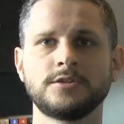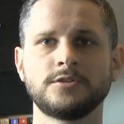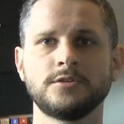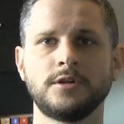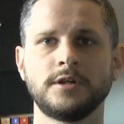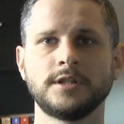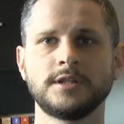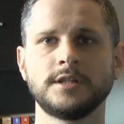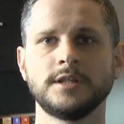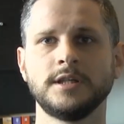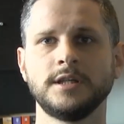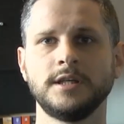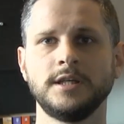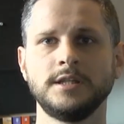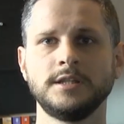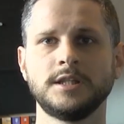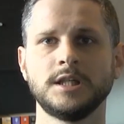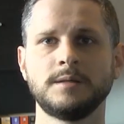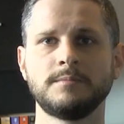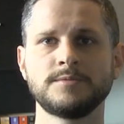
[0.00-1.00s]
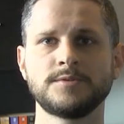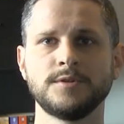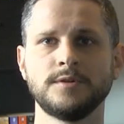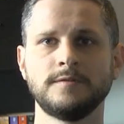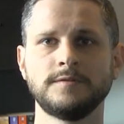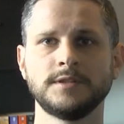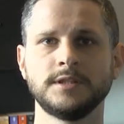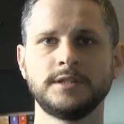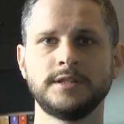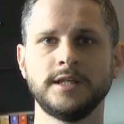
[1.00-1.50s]
short in terms
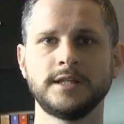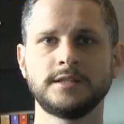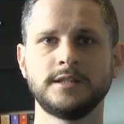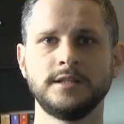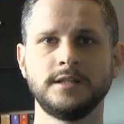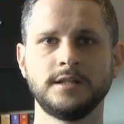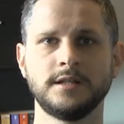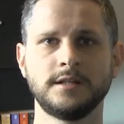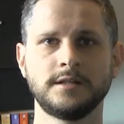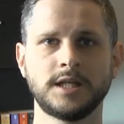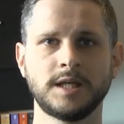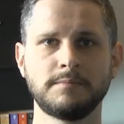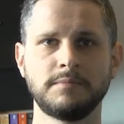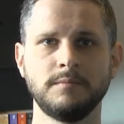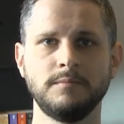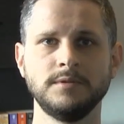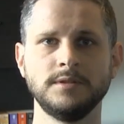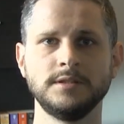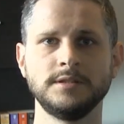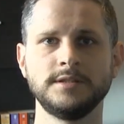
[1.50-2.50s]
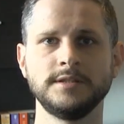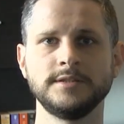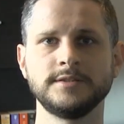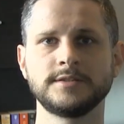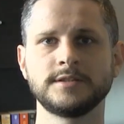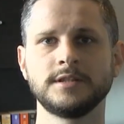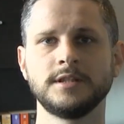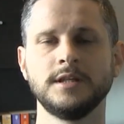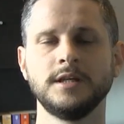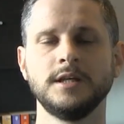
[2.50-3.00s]
of detecting
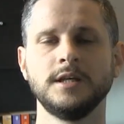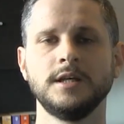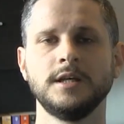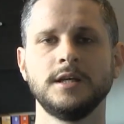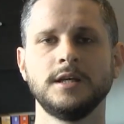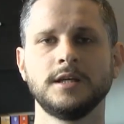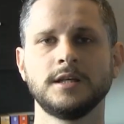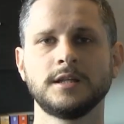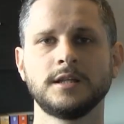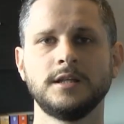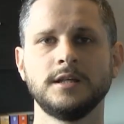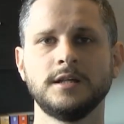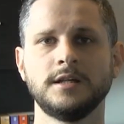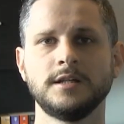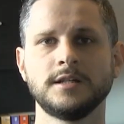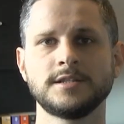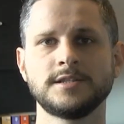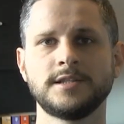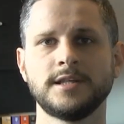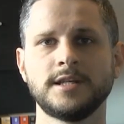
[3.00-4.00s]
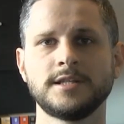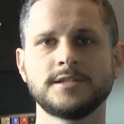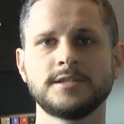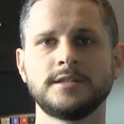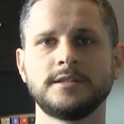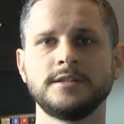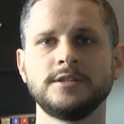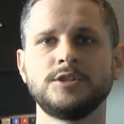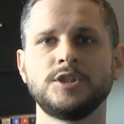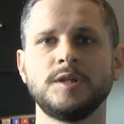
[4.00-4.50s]
capabilities. The
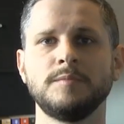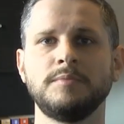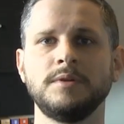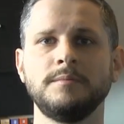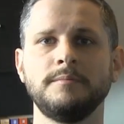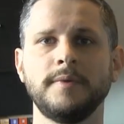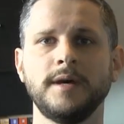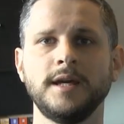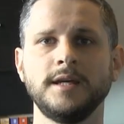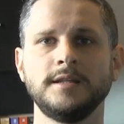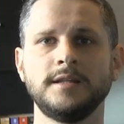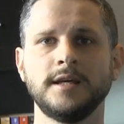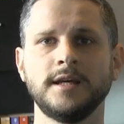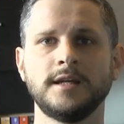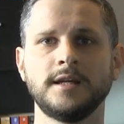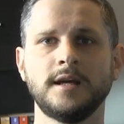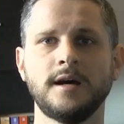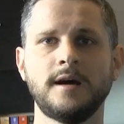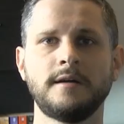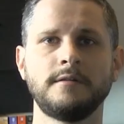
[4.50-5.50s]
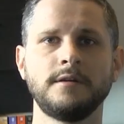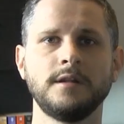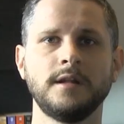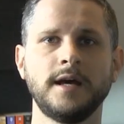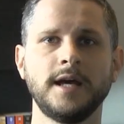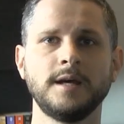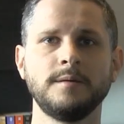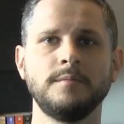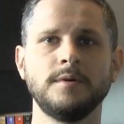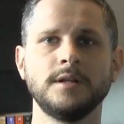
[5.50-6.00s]
sensor is cheaply made and
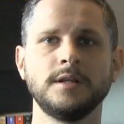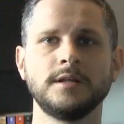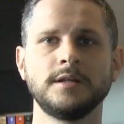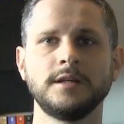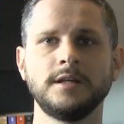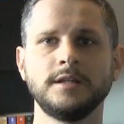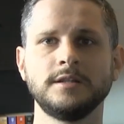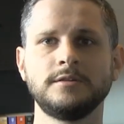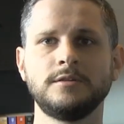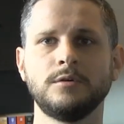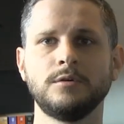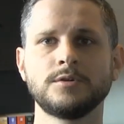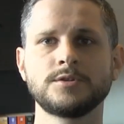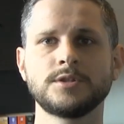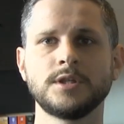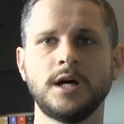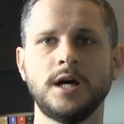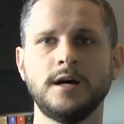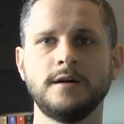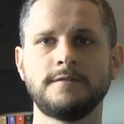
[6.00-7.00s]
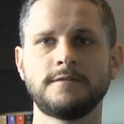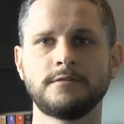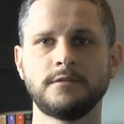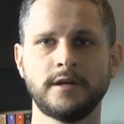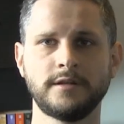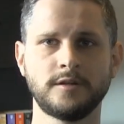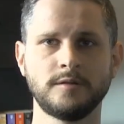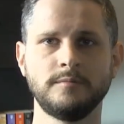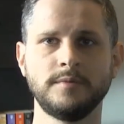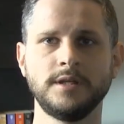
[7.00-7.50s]
unreliable. It goes off
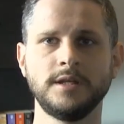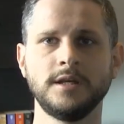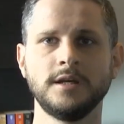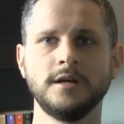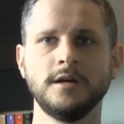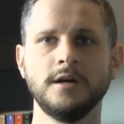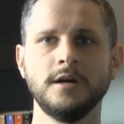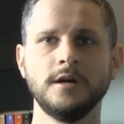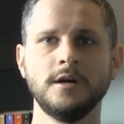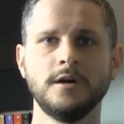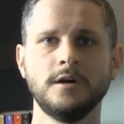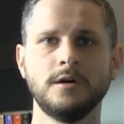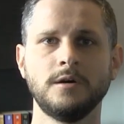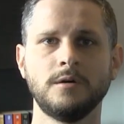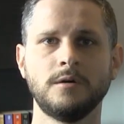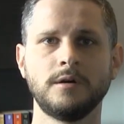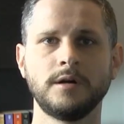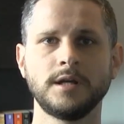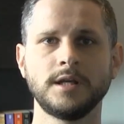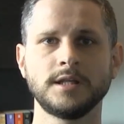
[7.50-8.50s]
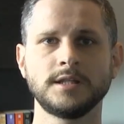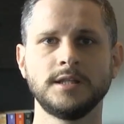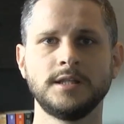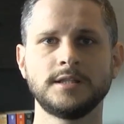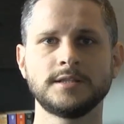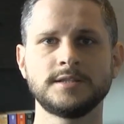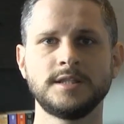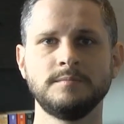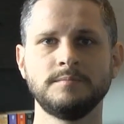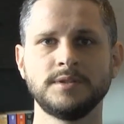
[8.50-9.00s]
randomly, or
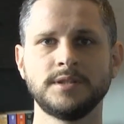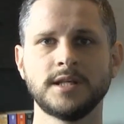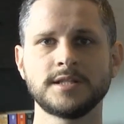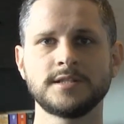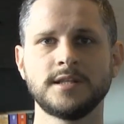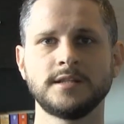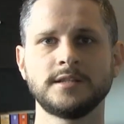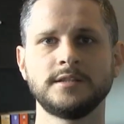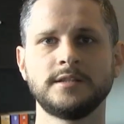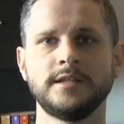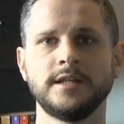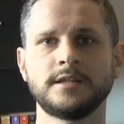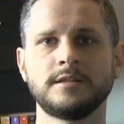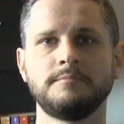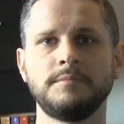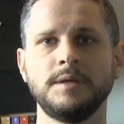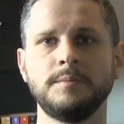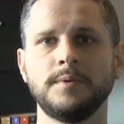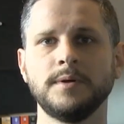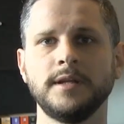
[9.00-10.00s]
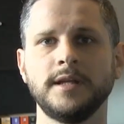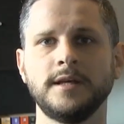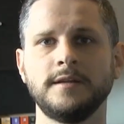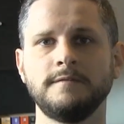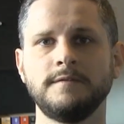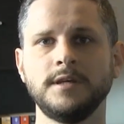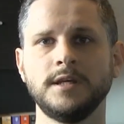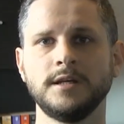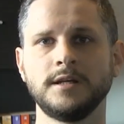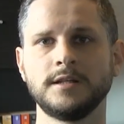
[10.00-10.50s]
it simply does not detect people
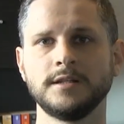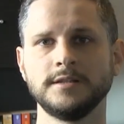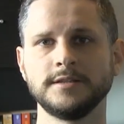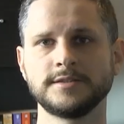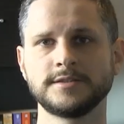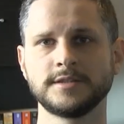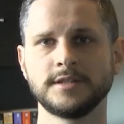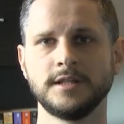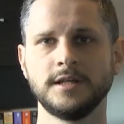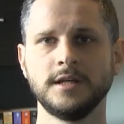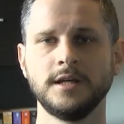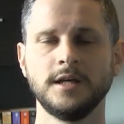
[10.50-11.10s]
and vehicles.